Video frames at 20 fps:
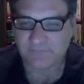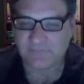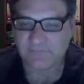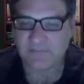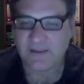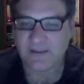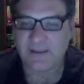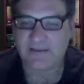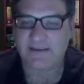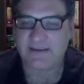
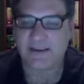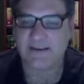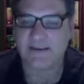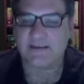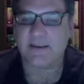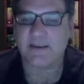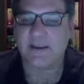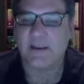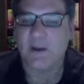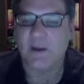It
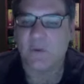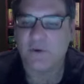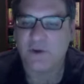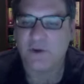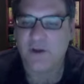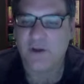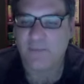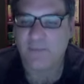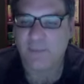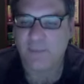says, when
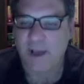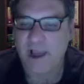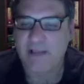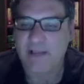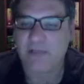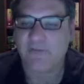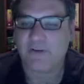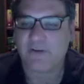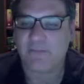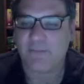you have a
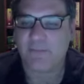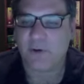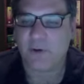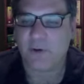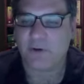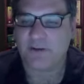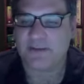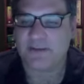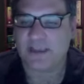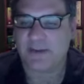pile of
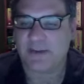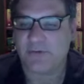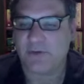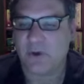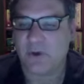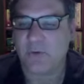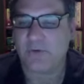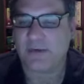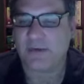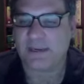components that you
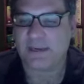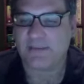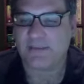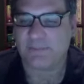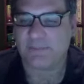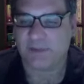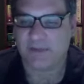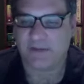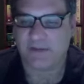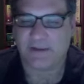don't need to
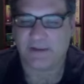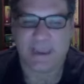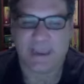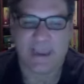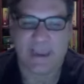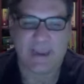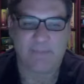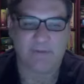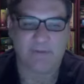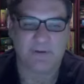play the
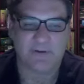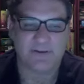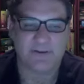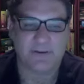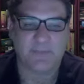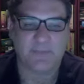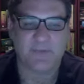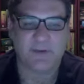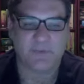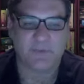game, there is
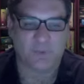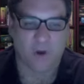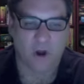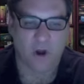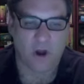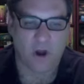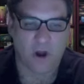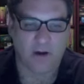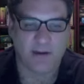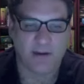something
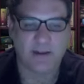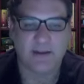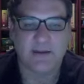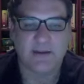wrong.